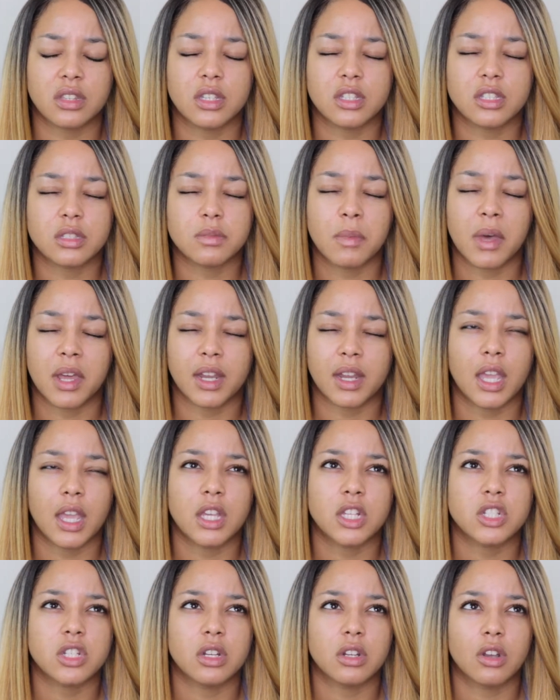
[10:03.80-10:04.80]
this
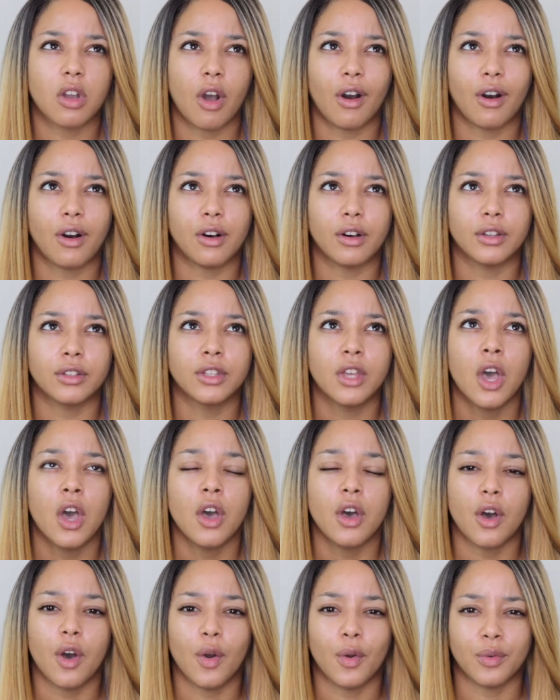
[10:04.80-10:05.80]
medication called
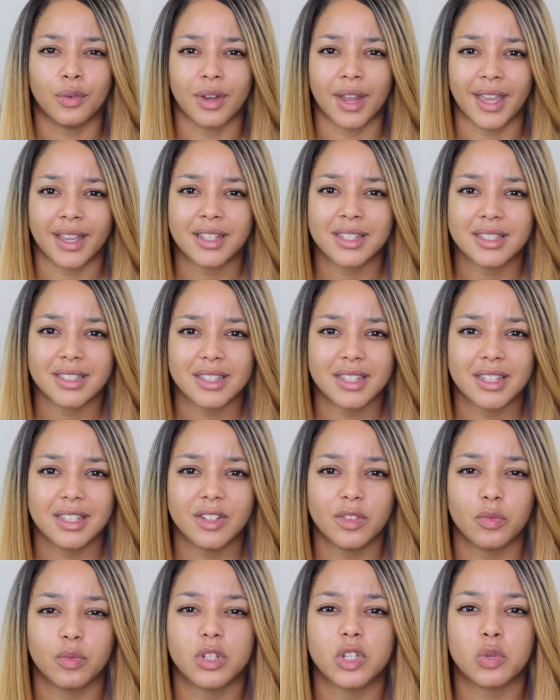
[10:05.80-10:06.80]

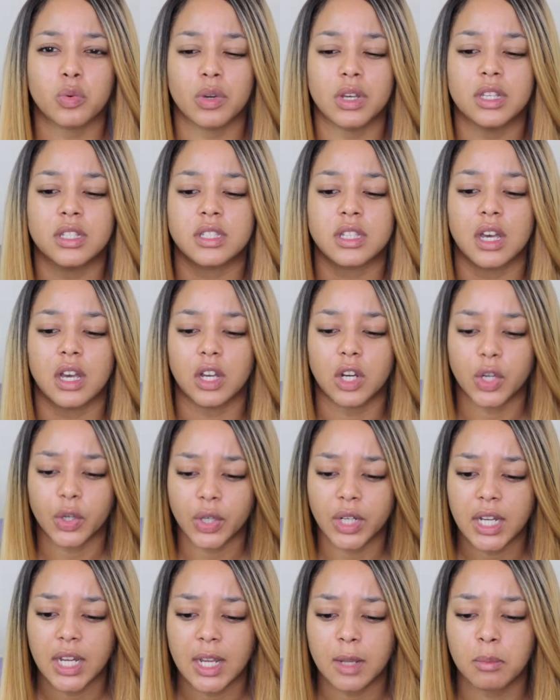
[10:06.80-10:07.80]
Onexton, which was a
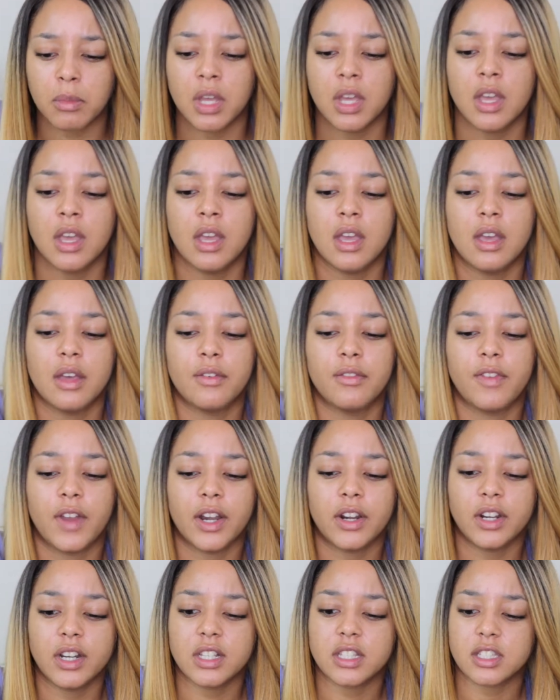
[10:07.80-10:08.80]
cream
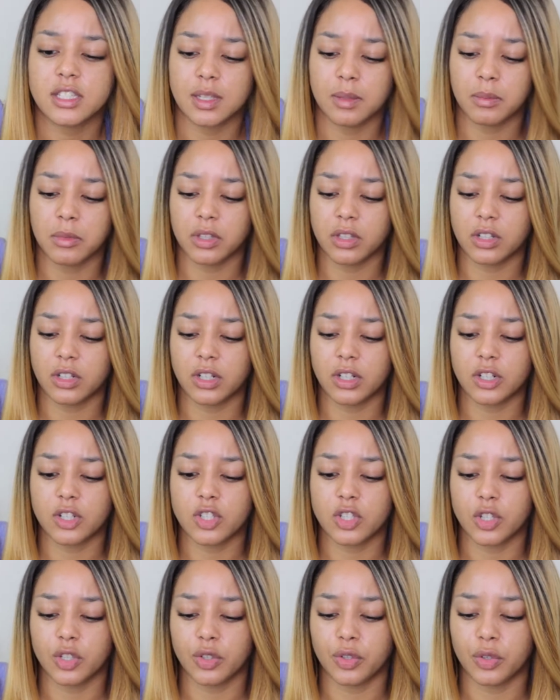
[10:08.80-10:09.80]
very similar
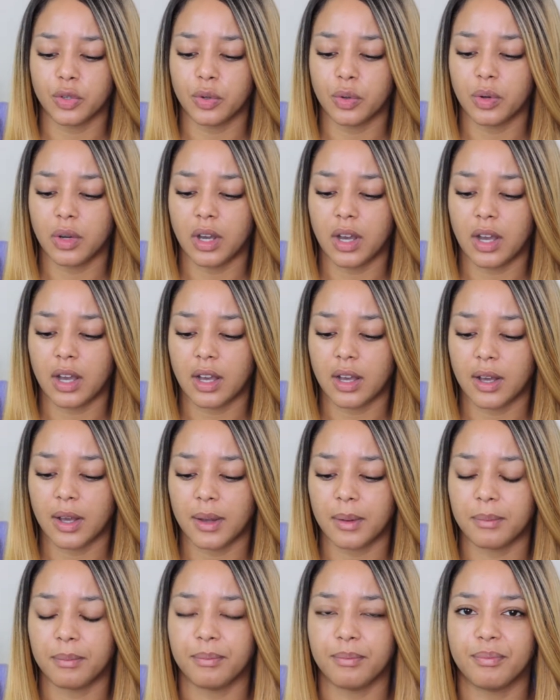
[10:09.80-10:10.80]
to
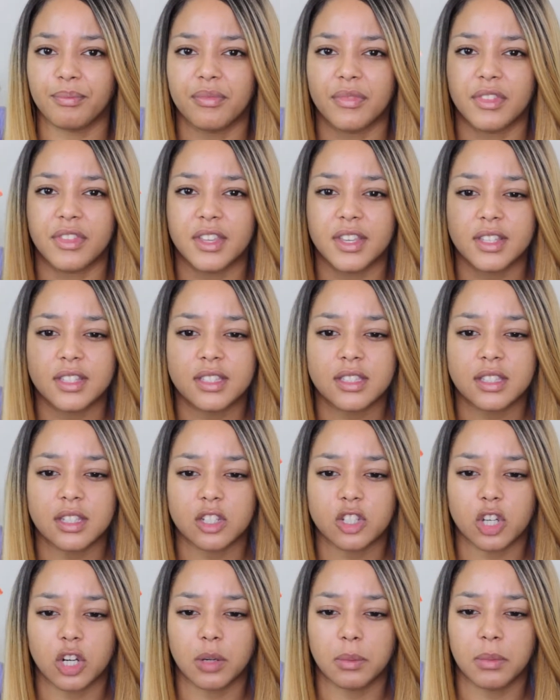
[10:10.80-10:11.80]
um, this
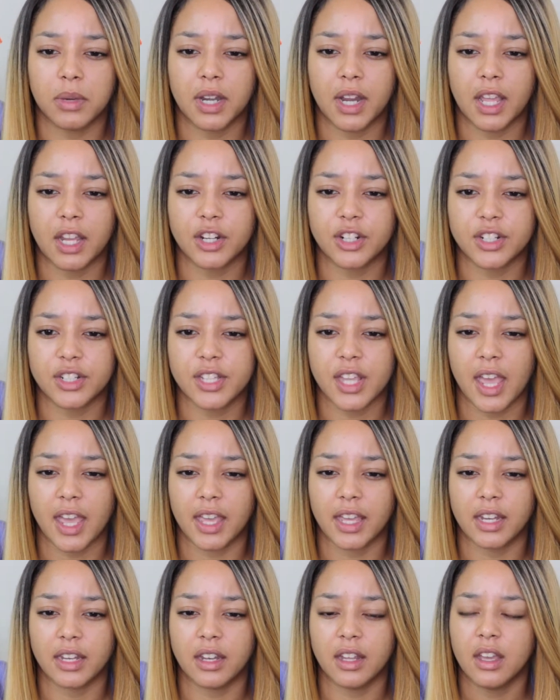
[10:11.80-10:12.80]
Terminator
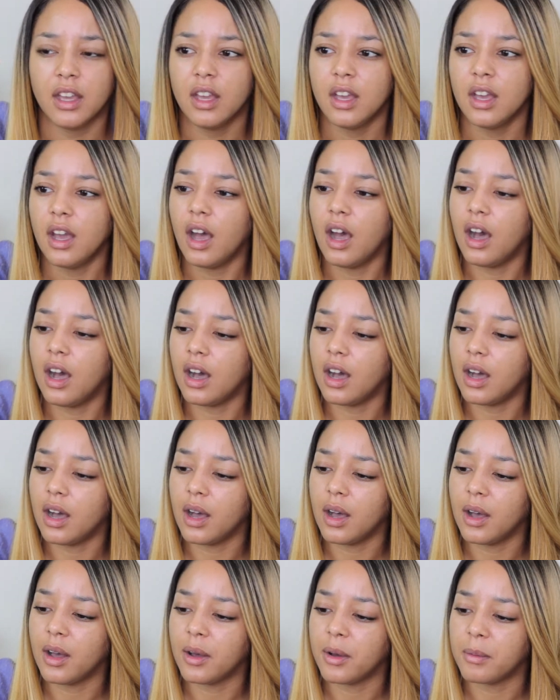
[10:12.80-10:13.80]
10
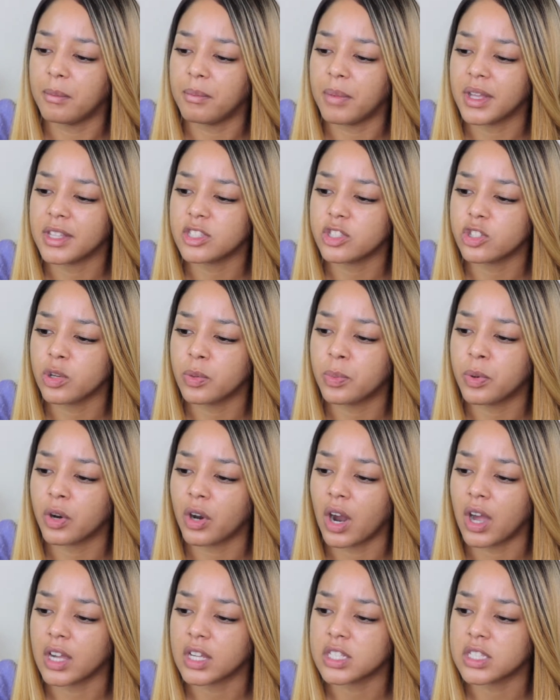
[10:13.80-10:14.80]
uh, benzoyl
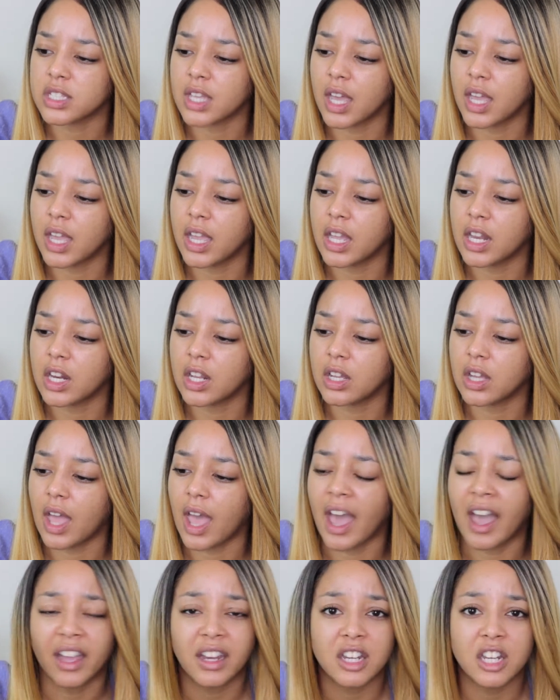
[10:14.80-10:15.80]
peroxide
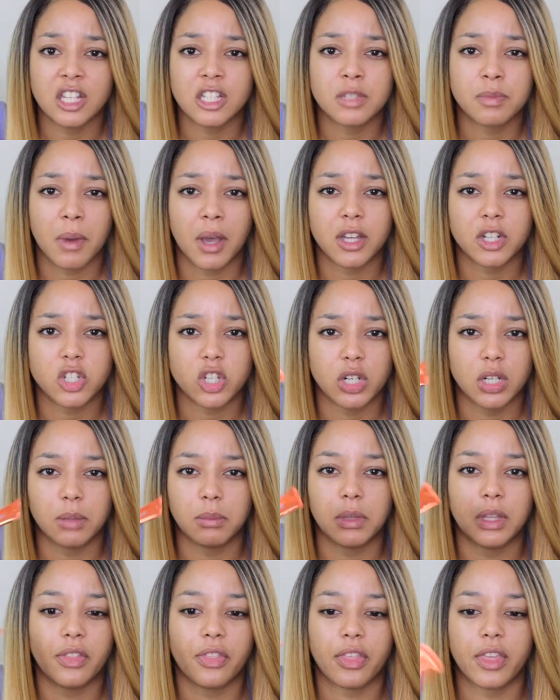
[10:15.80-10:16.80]
acne spot
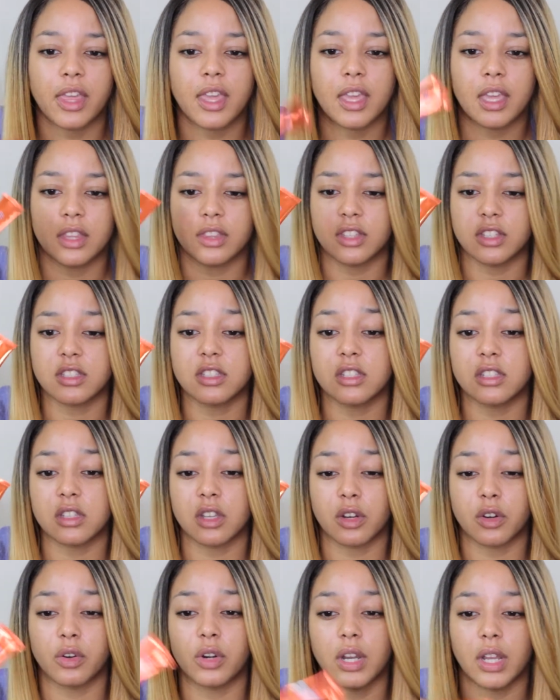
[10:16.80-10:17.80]
treatment thing. This is a
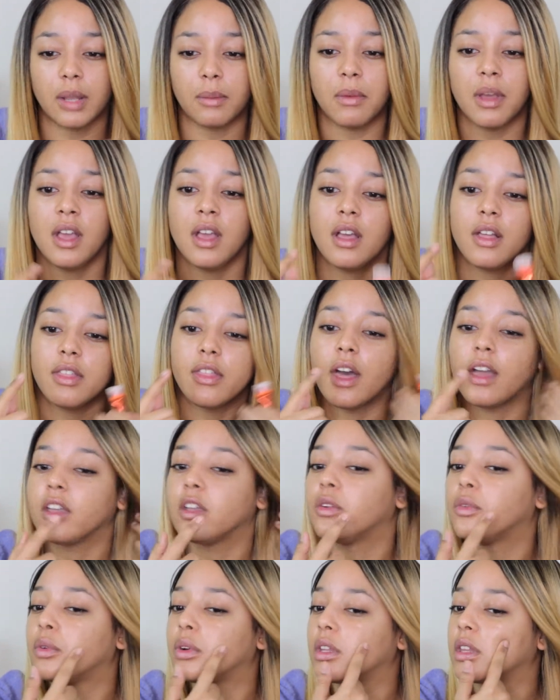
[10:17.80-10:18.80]
cream that
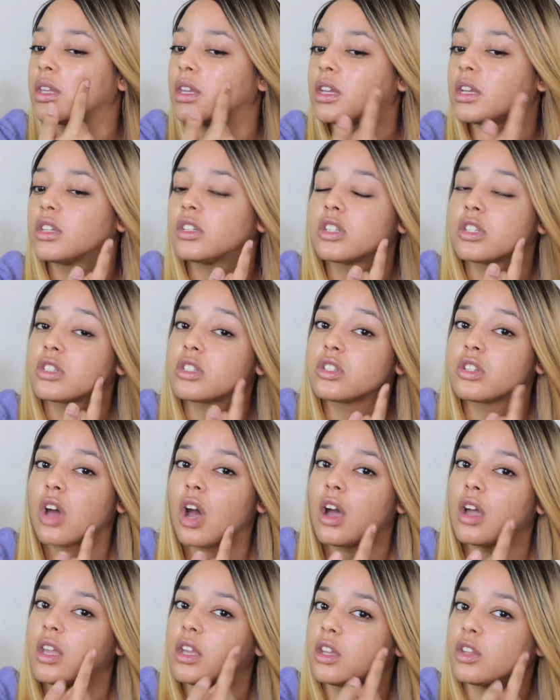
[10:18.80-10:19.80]
you really can just
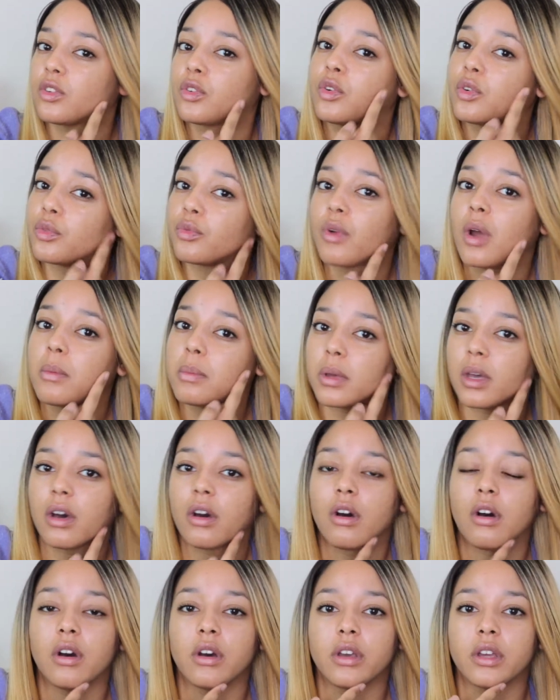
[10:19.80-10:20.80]
dot in or rub out
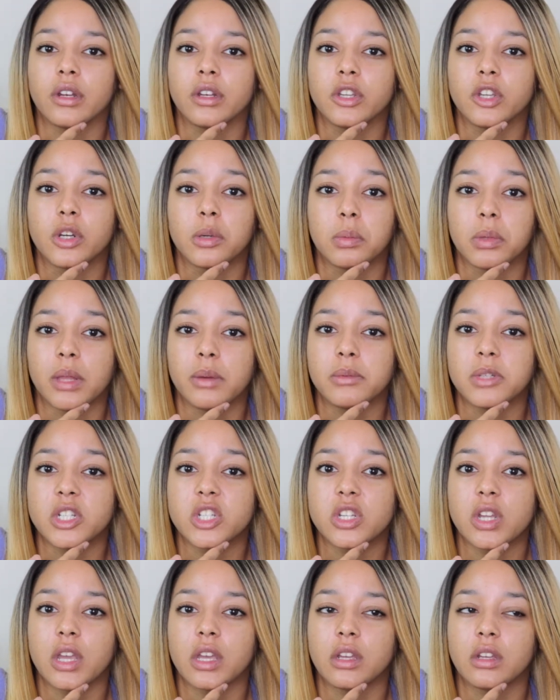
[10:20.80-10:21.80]
on your
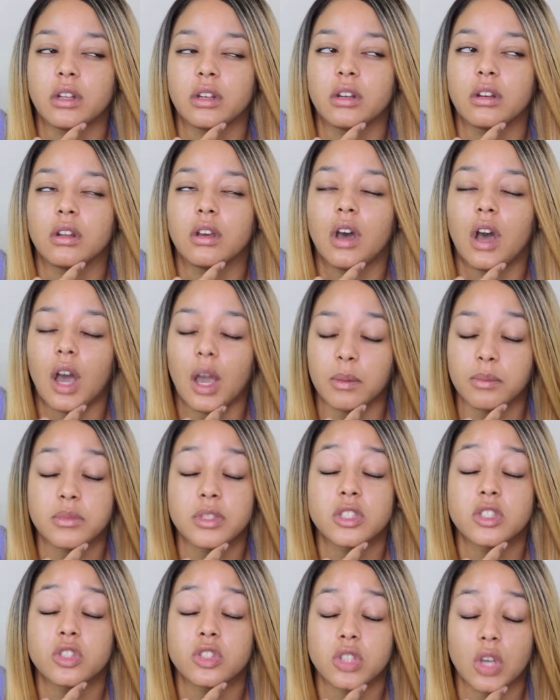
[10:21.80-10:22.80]
blemish and I'm
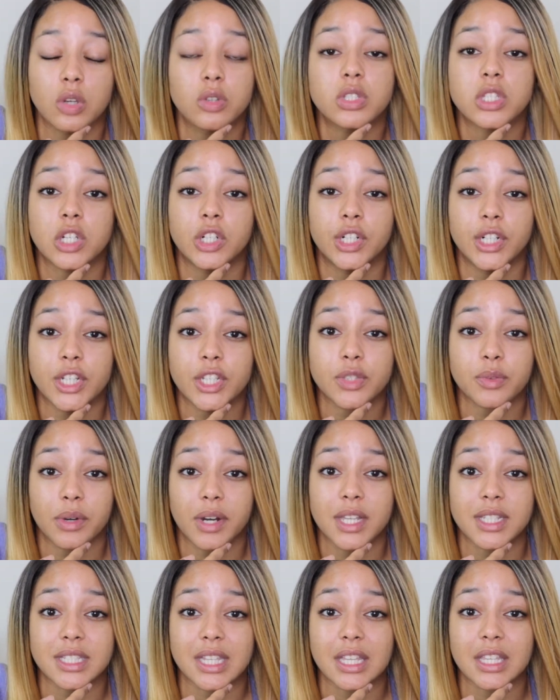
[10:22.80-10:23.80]
so serious when
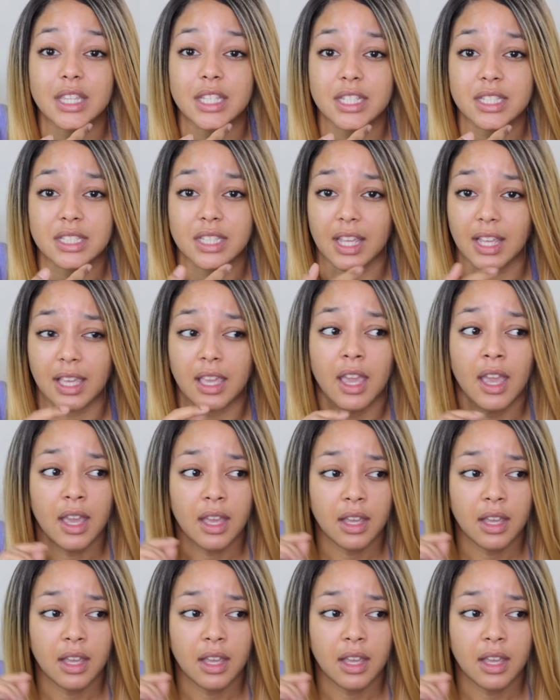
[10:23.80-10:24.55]
I say this like